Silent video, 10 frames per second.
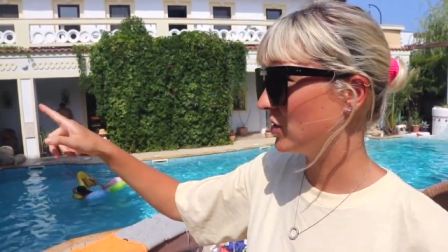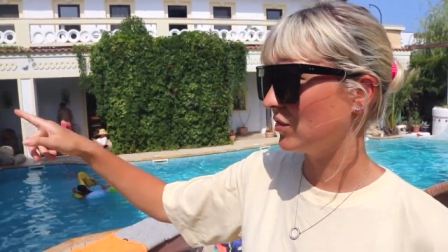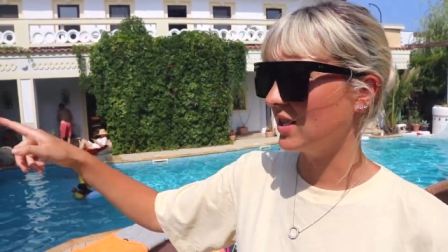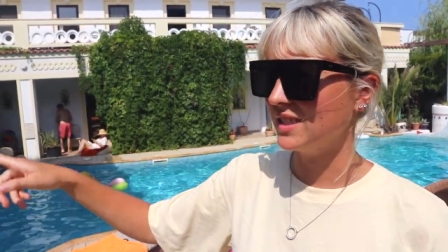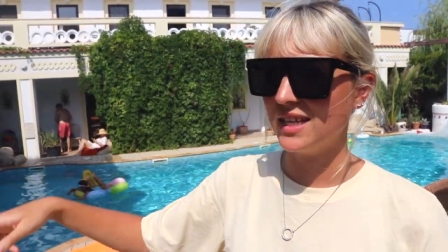
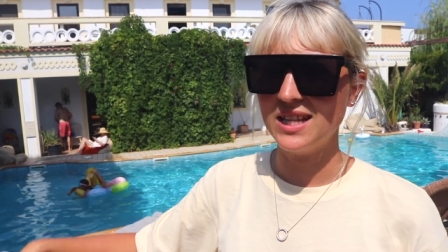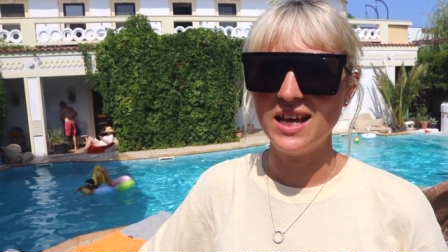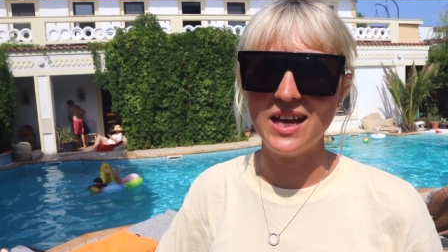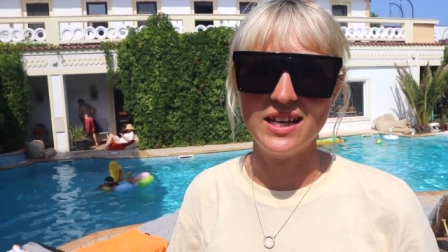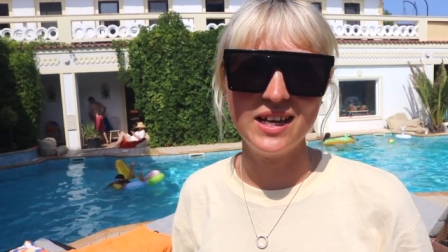restaurant, restaurant, is in
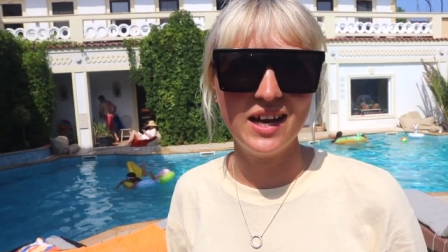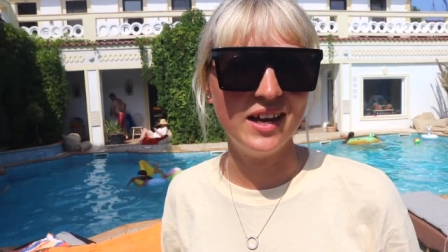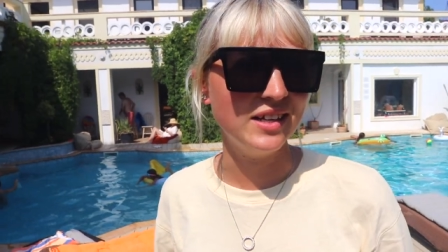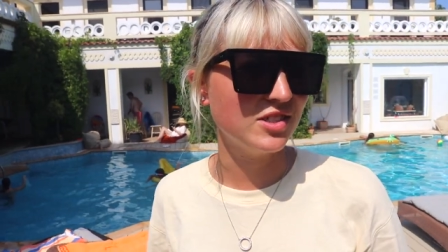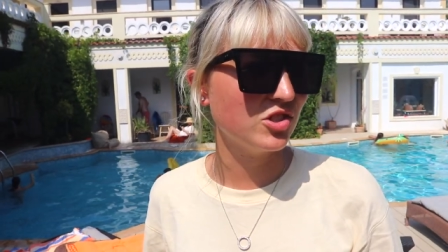there. Yeah,
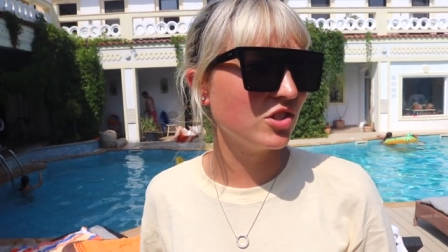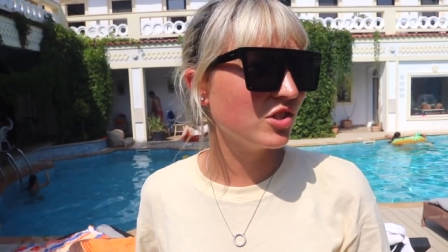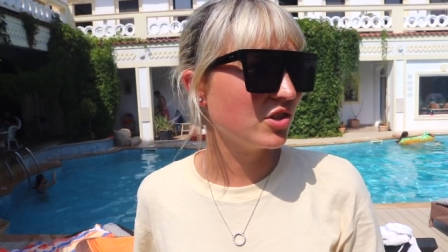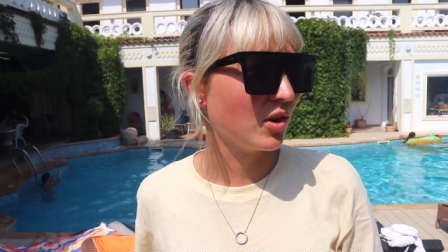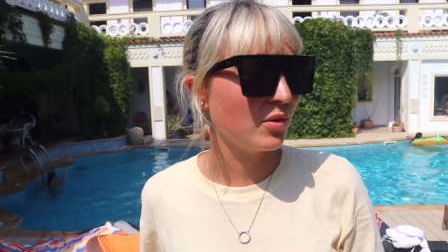it's
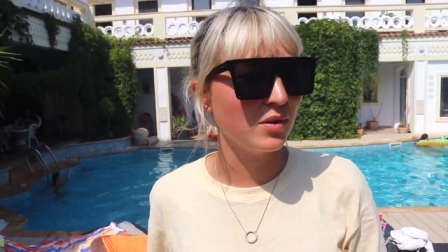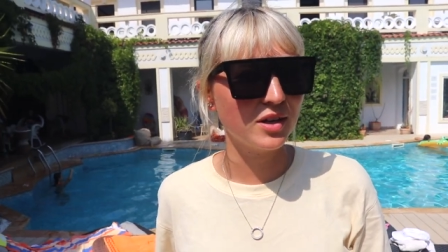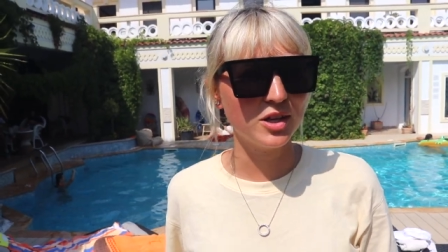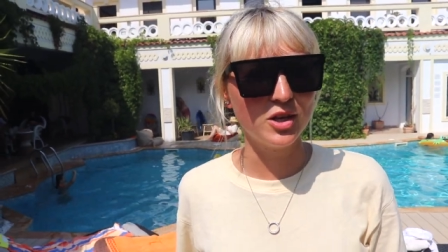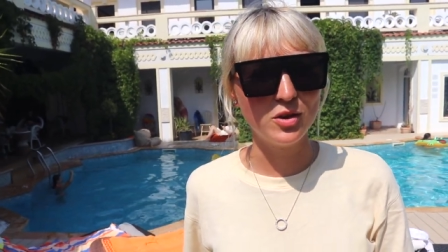just so
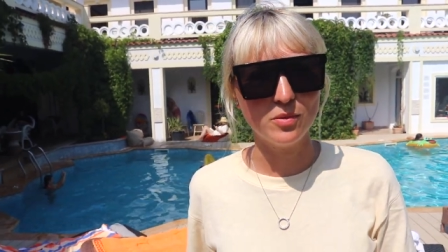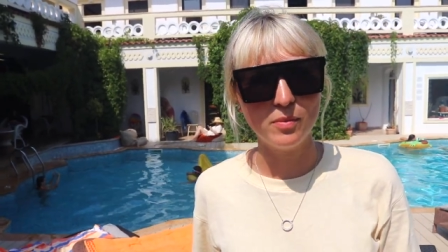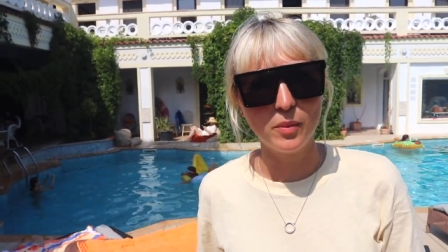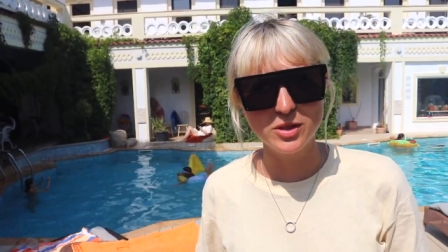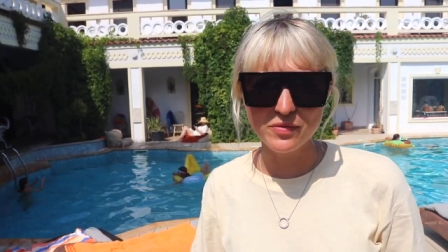cute.
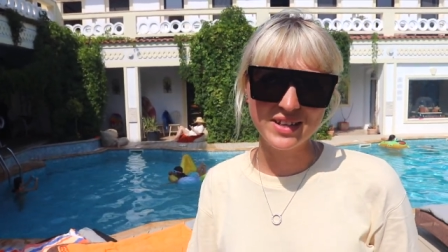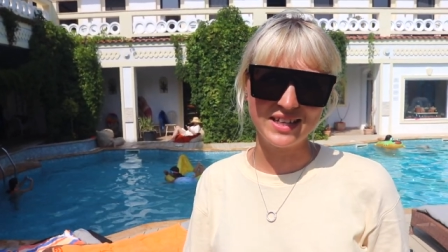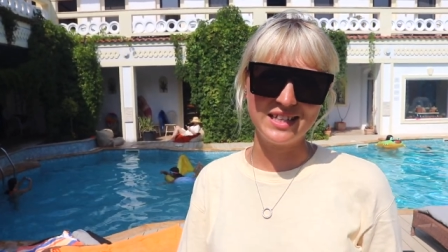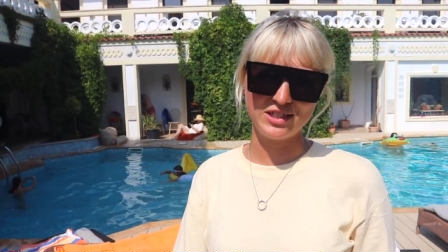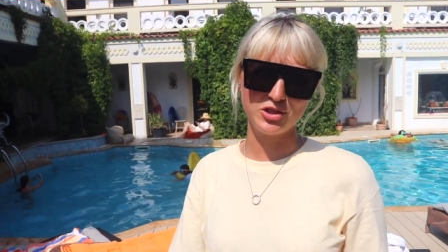But we do really
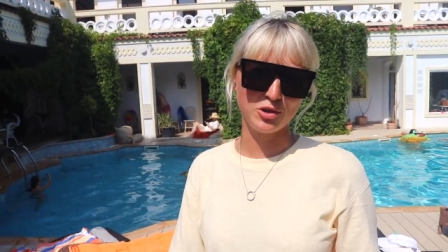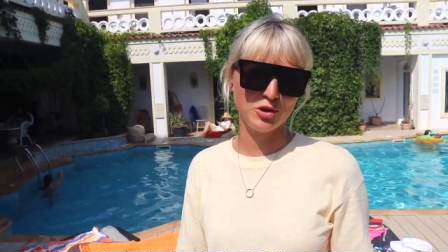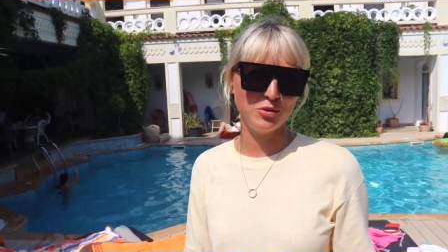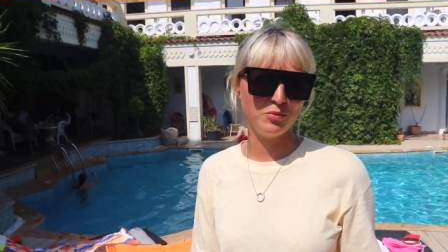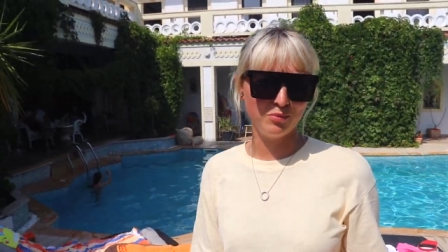need to show
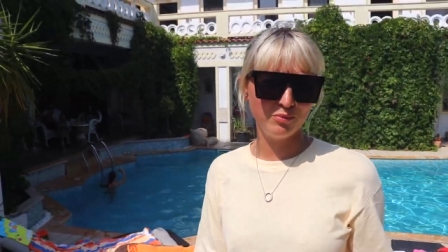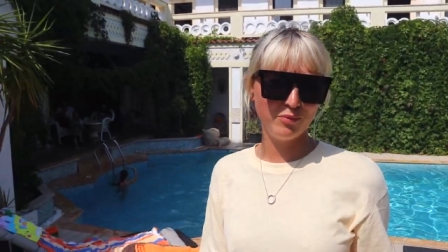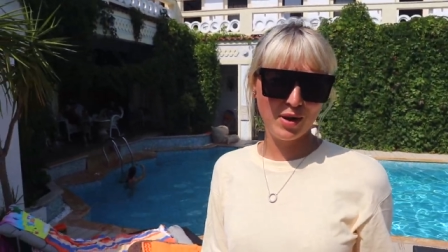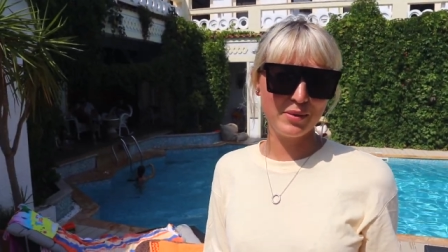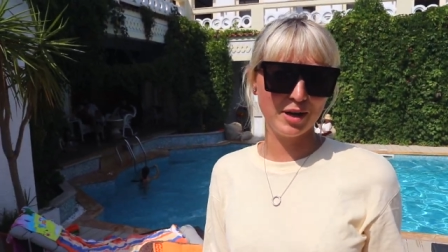you
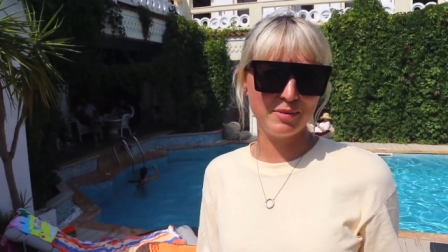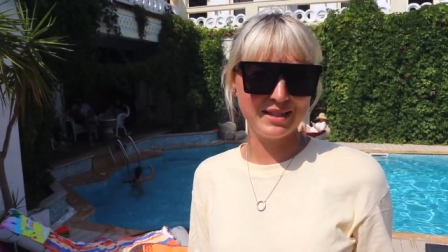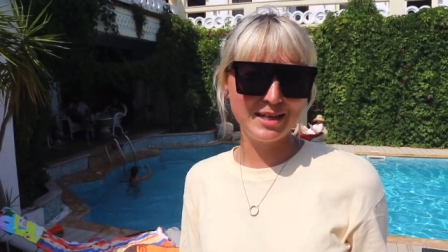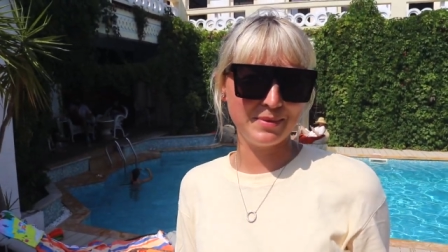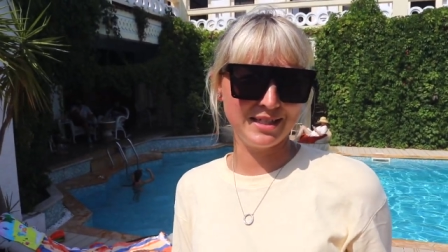where we're going to be
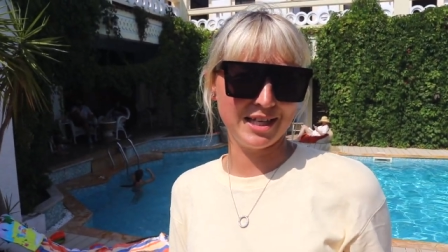sleeping